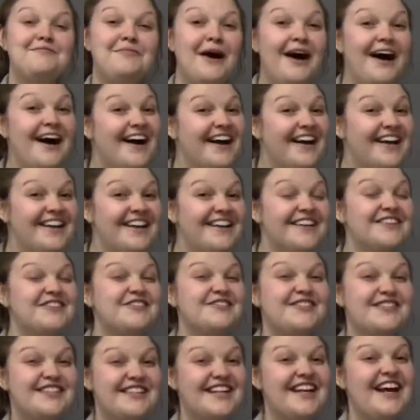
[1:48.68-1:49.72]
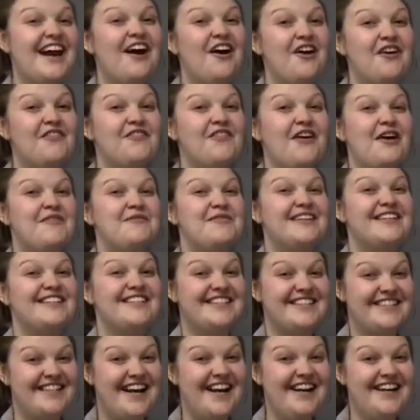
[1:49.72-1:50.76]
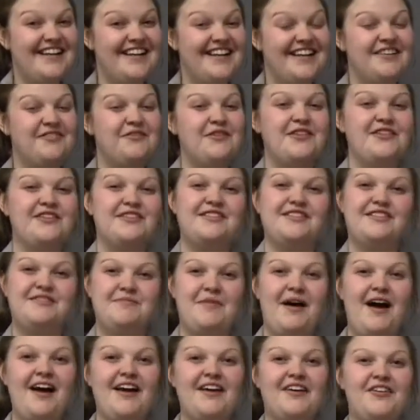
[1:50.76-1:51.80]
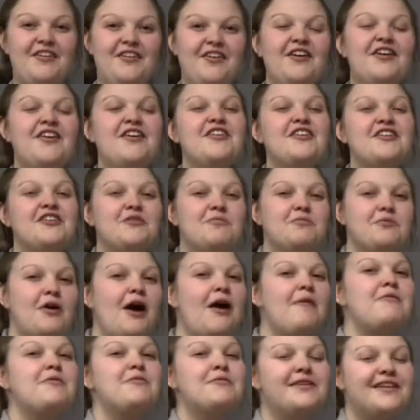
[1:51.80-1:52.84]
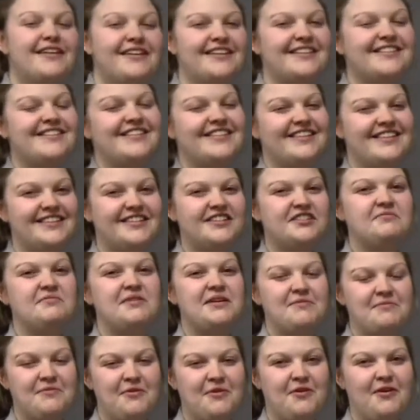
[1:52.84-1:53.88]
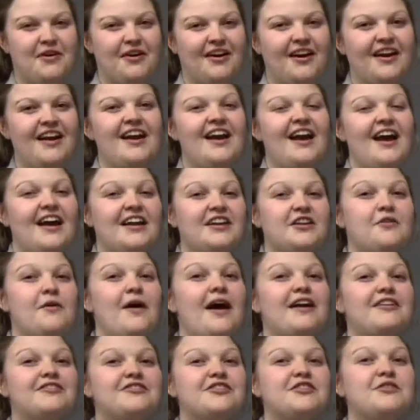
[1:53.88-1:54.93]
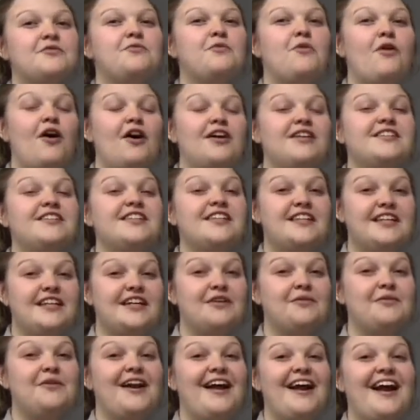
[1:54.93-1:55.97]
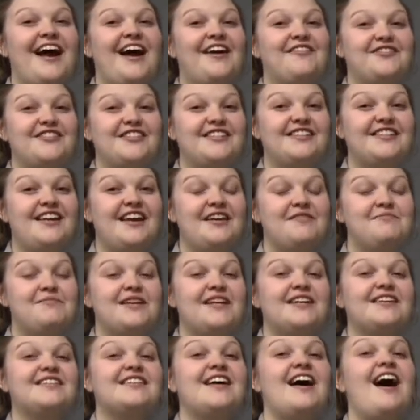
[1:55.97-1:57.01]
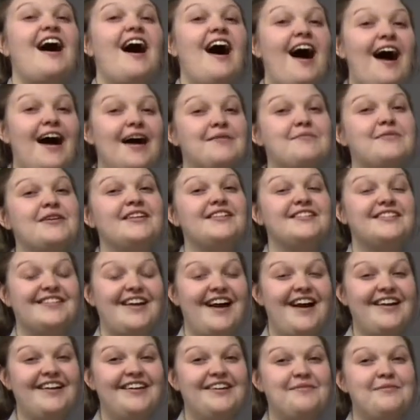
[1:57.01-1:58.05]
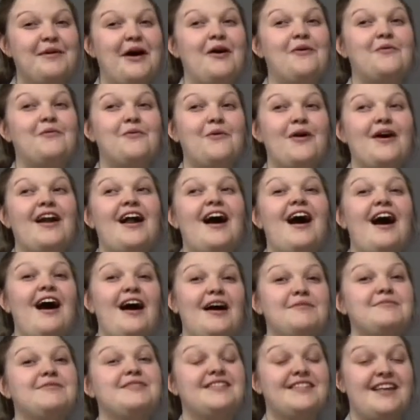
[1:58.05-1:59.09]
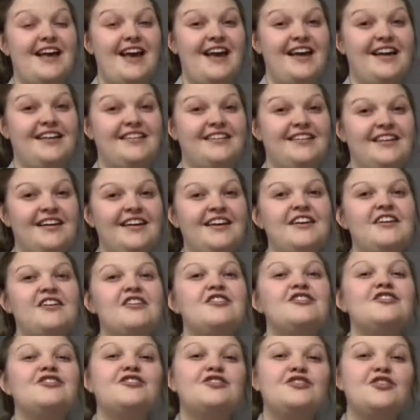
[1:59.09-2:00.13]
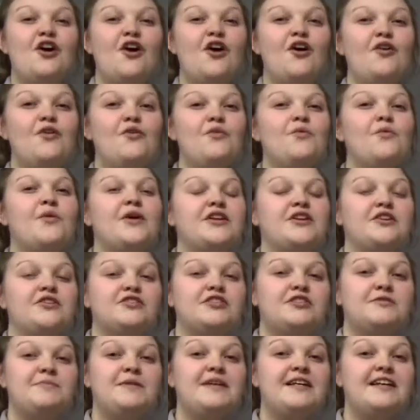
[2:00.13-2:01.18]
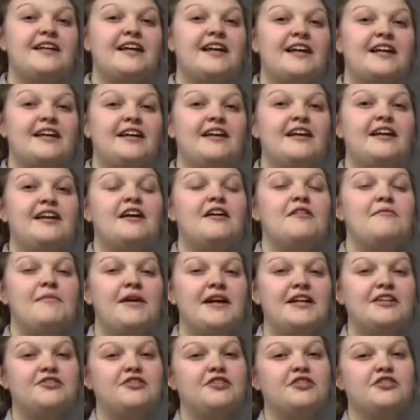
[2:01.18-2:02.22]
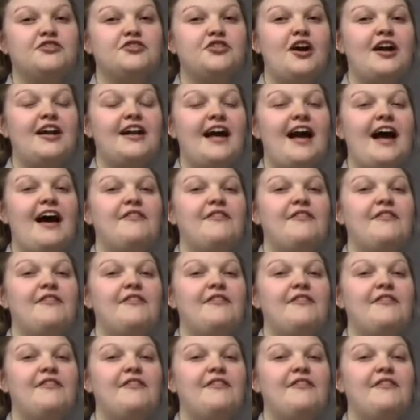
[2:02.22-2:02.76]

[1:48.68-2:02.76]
But you see how if I'm excited with a smile, you're probably listening to me more and you actually want to hear what I have to say because I'm excited about what I'm saying. So when you're speaking, make sure to try to